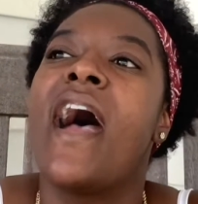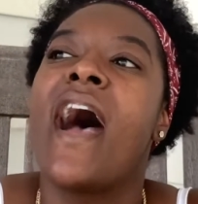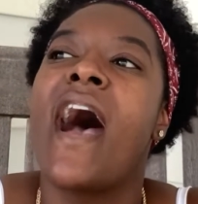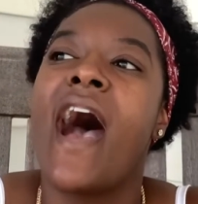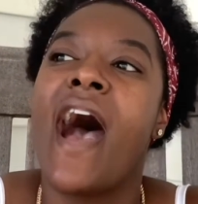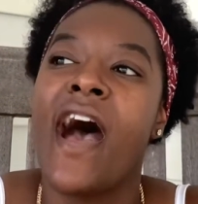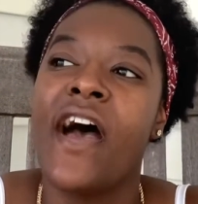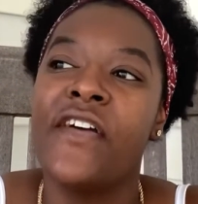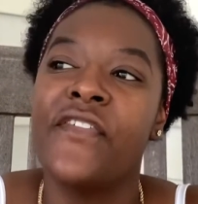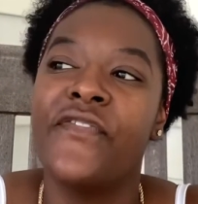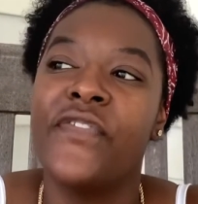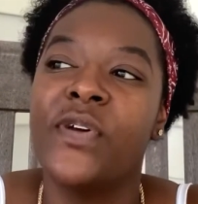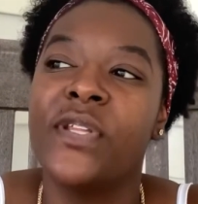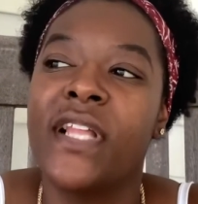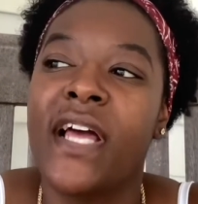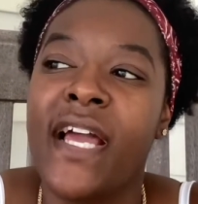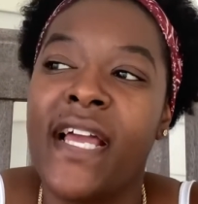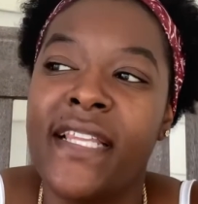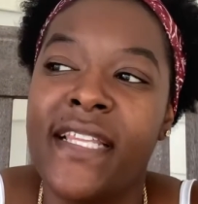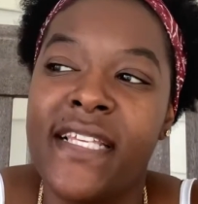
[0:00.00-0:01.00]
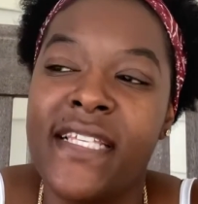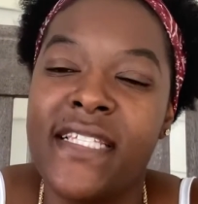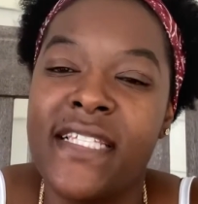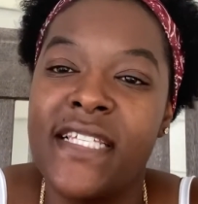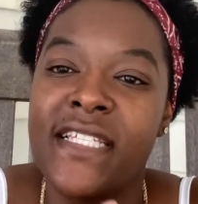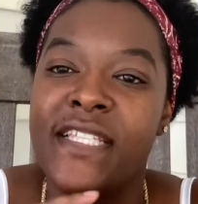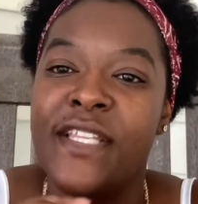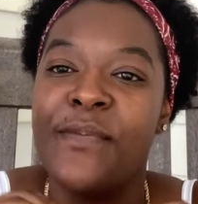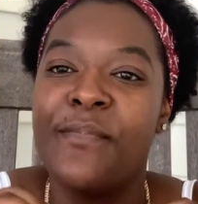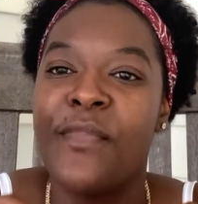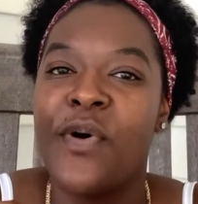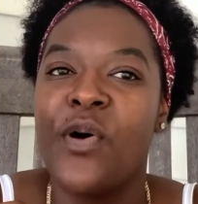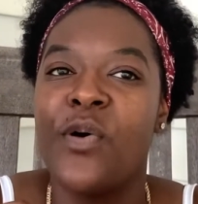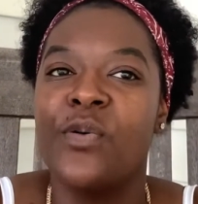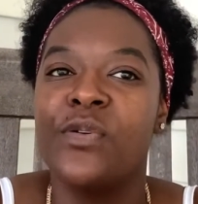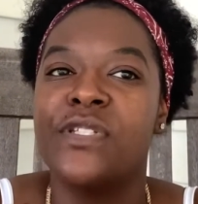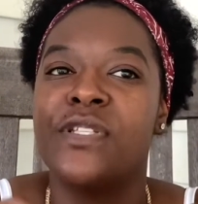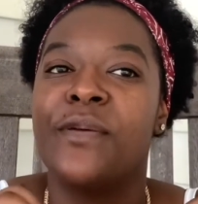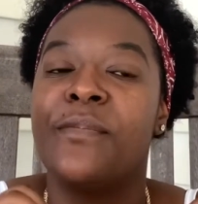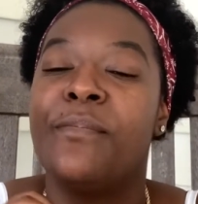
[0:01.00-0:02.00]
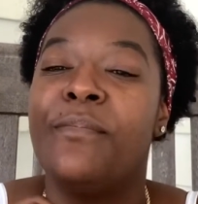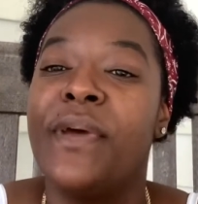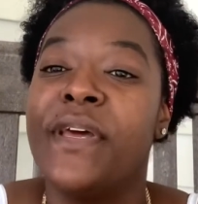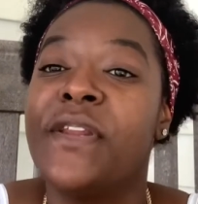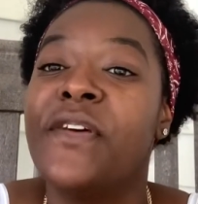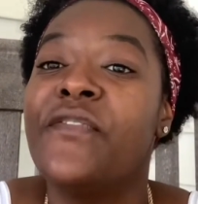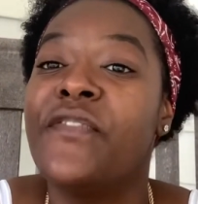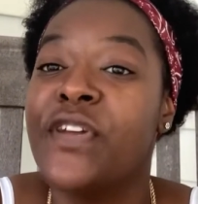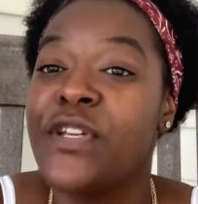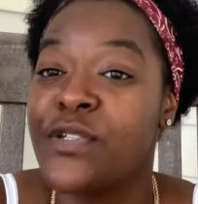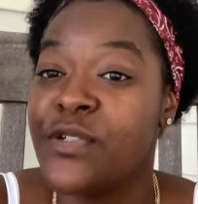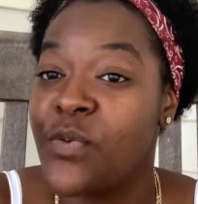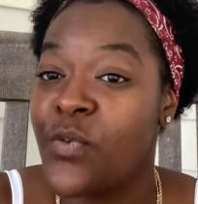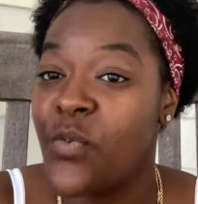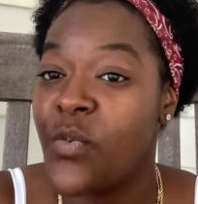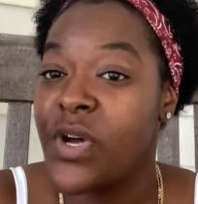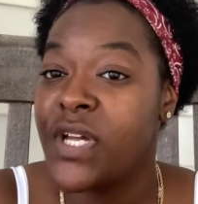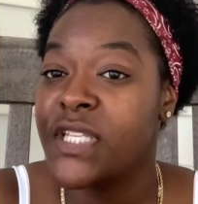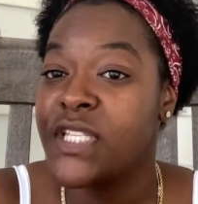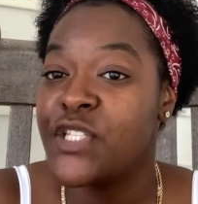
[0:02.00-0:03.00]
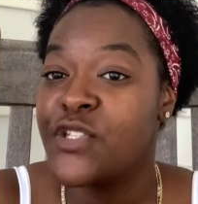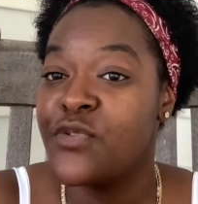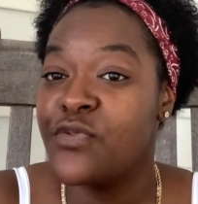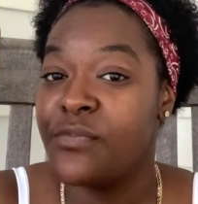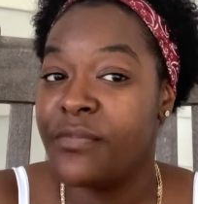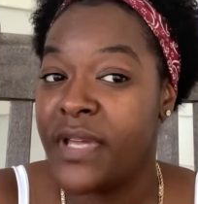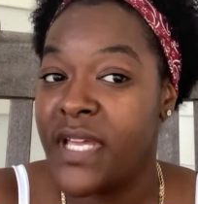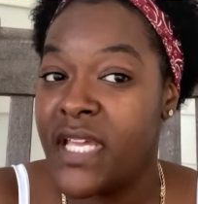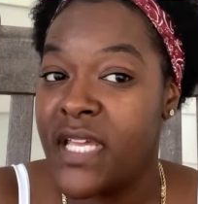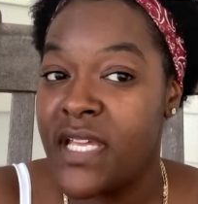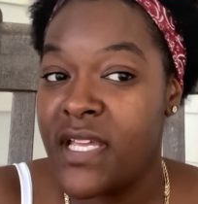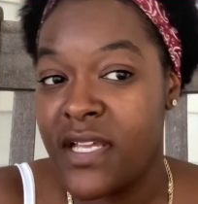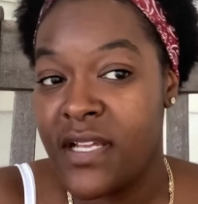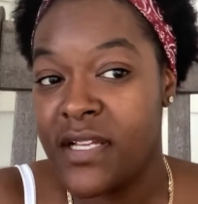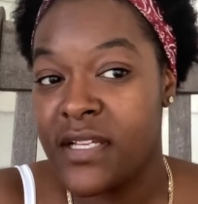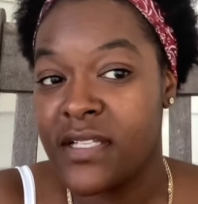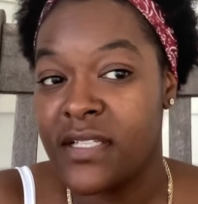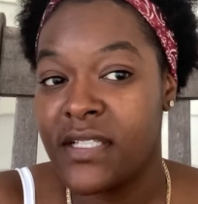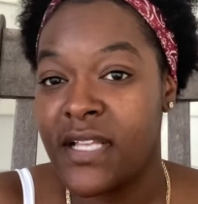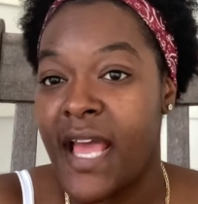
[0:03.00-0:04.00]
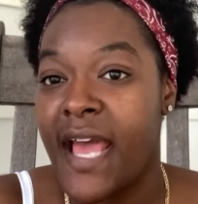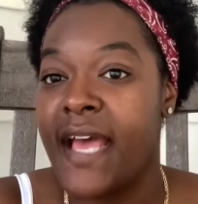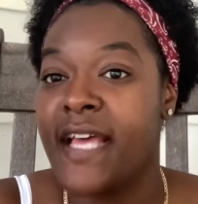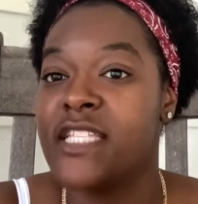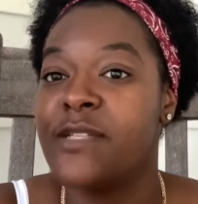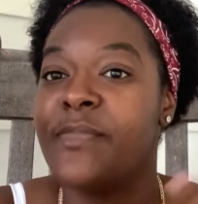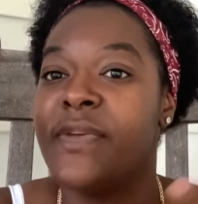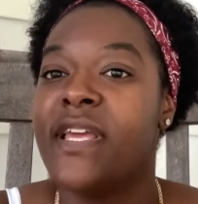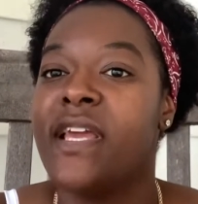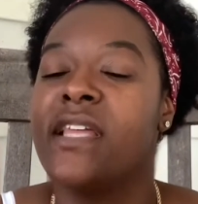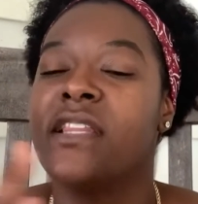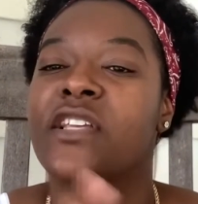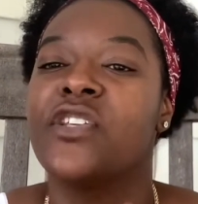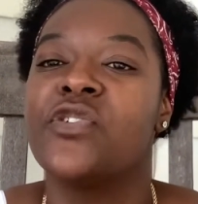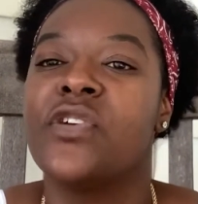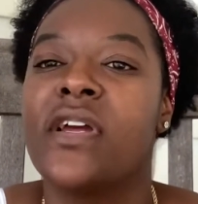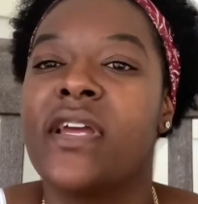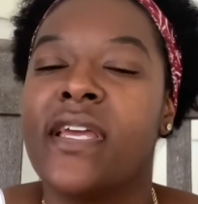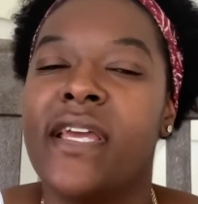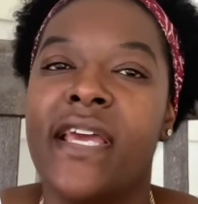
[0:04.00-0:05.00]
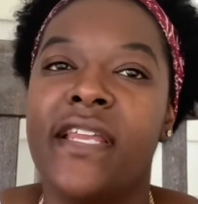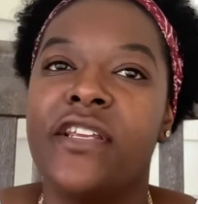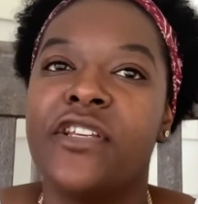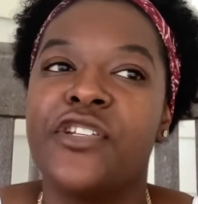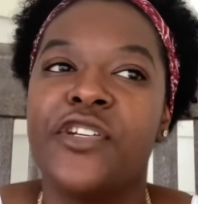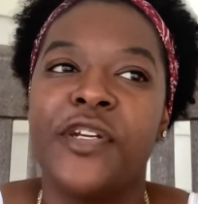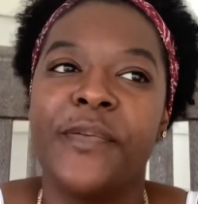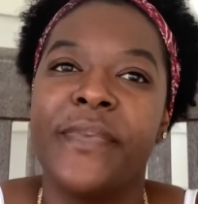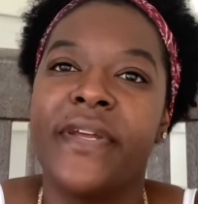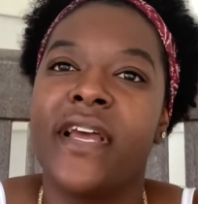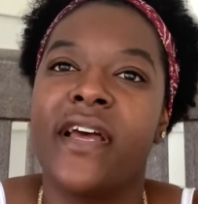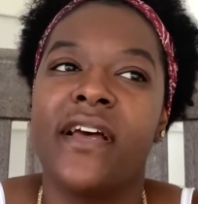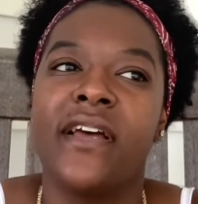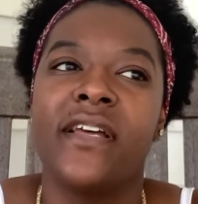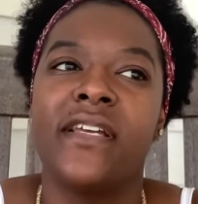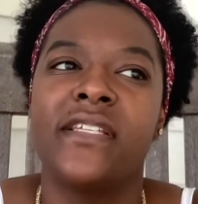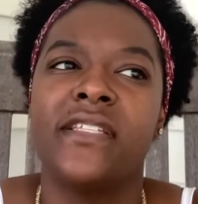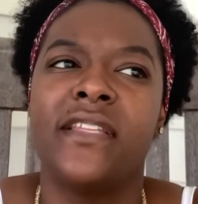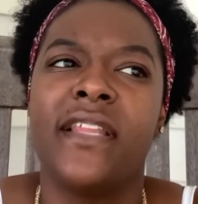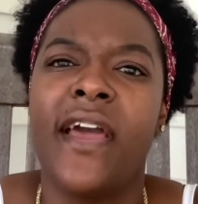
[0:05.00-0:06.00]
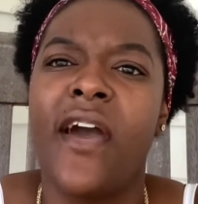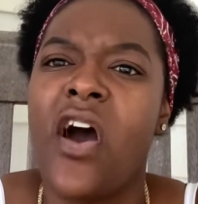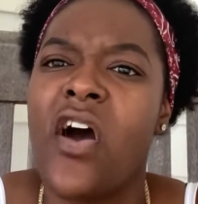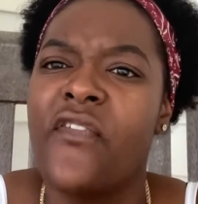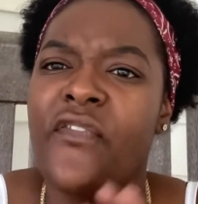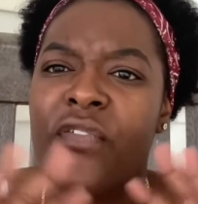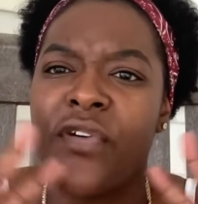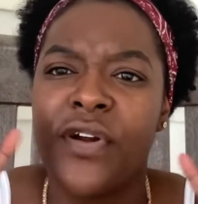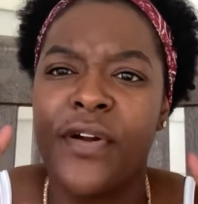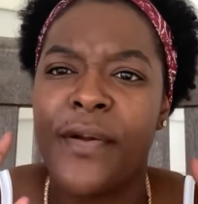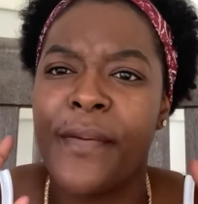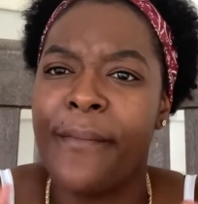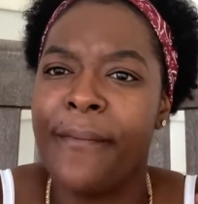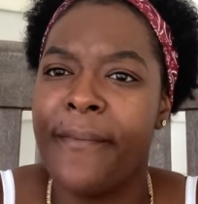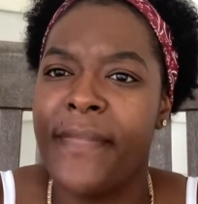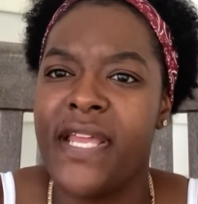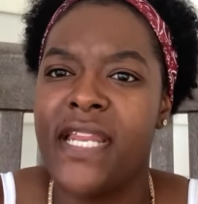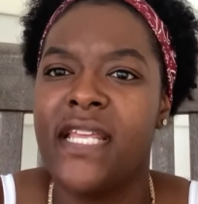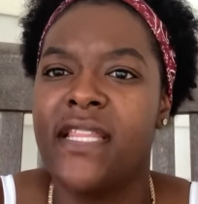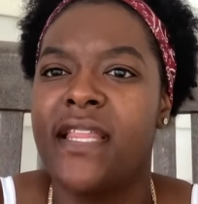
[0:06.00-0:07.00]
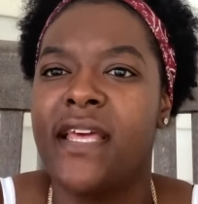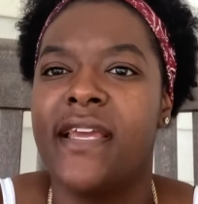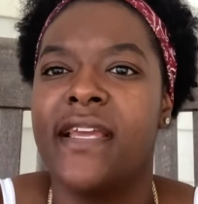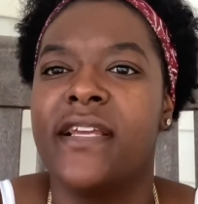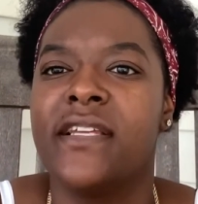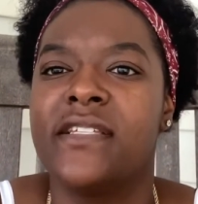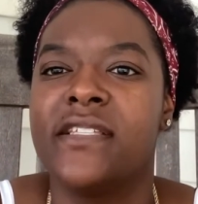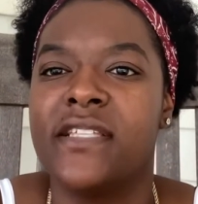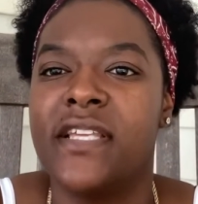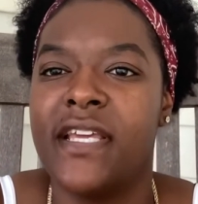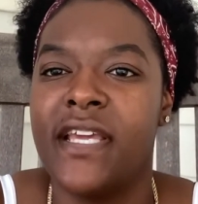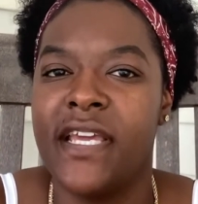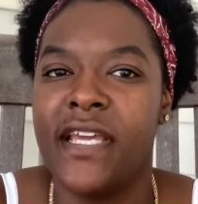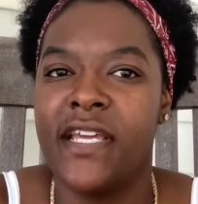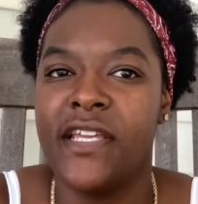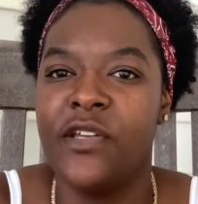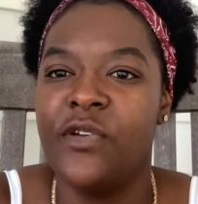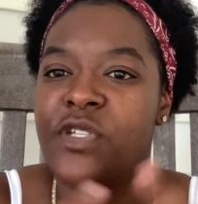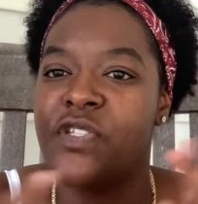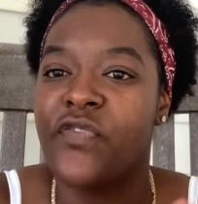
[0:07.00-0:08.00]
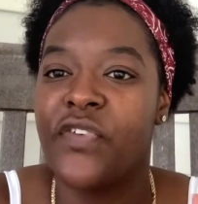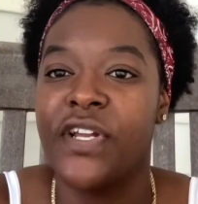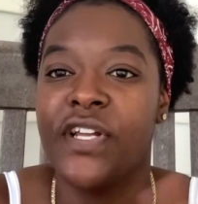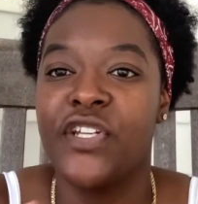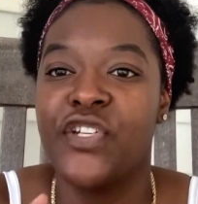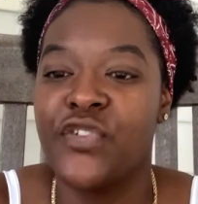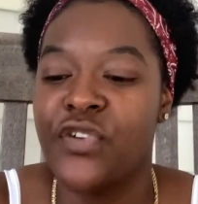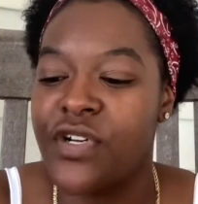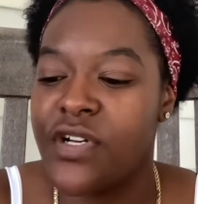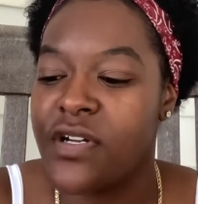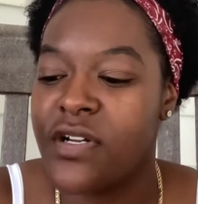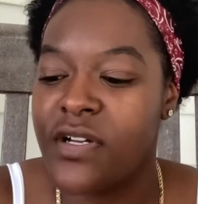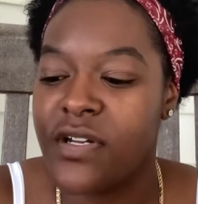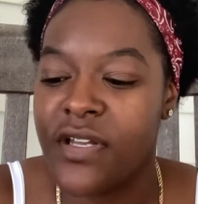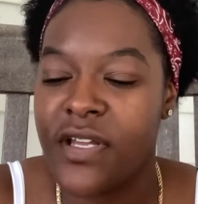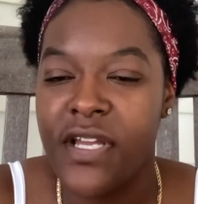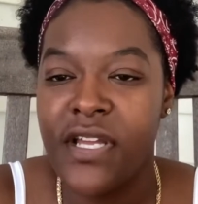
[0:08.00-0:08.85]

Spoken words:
I feel like this is the most beneficial one to me as being in the trucking industry, because they offer many things to get used for your truck,